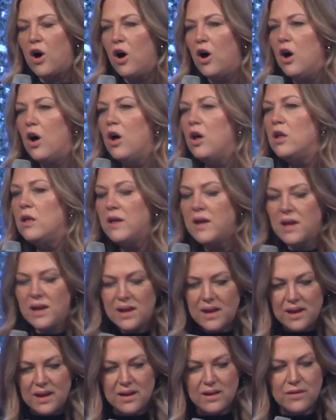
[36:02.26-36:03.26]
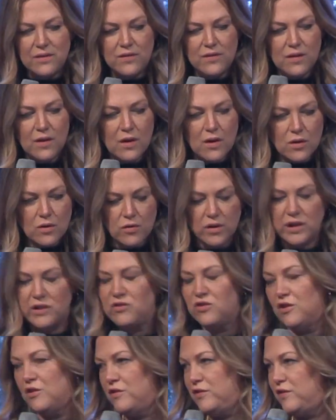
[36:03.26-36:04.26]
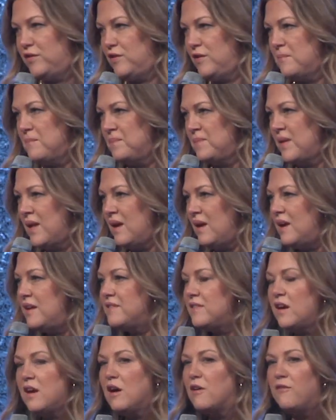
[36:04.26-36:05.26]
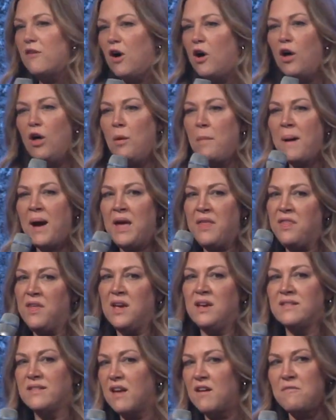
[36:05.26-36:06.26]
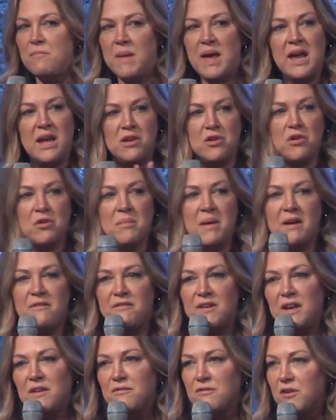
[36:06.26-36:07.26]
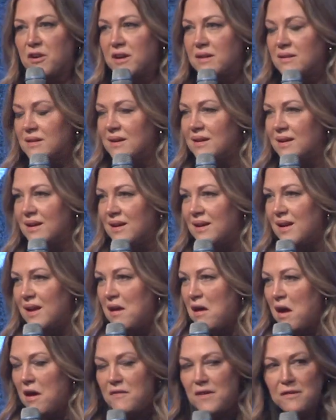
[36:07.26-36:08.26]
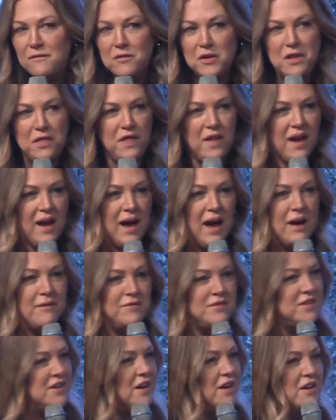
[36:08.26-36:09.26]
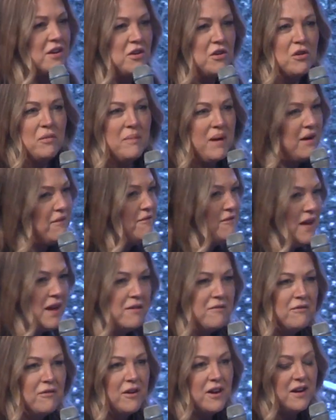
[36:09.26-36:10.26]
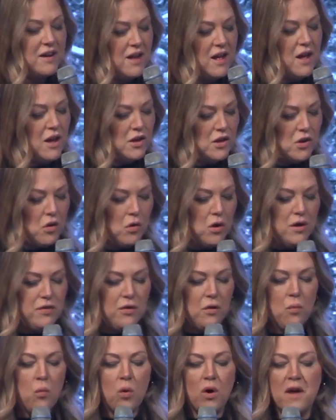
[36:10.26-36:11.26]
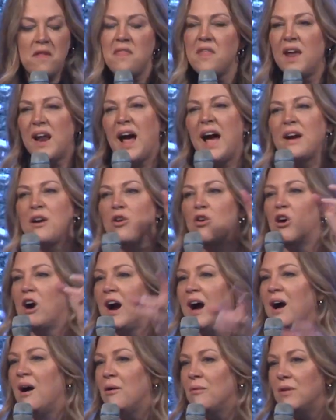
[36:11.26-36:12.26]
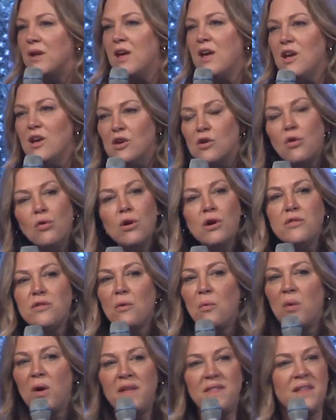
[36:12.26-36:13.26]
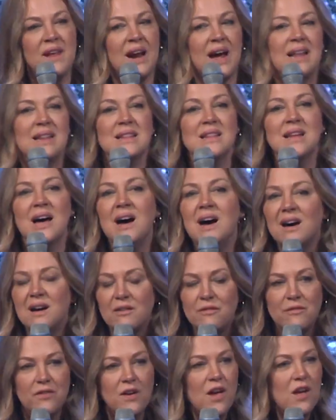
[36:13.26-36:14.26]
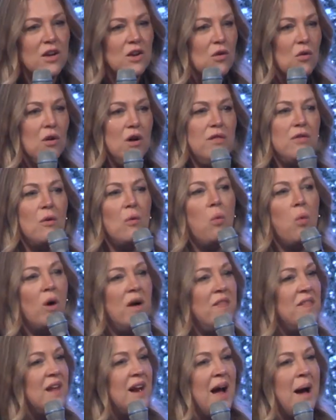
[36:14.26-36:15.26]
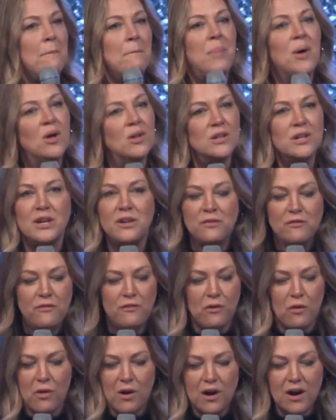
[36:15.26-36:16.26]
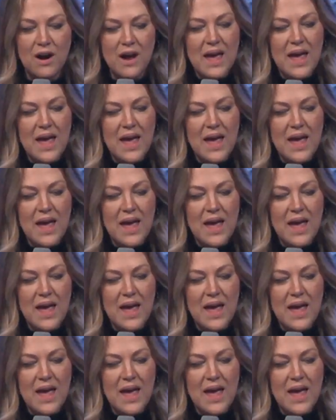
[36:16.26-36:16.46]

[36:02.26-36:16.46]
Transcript: all his creatures. He's like, of all my things I've made, you're my favorite. Of everything I've done, you're my favorite. You're the one that I crown. You're the one that I love. You're the one that I'm pulling for.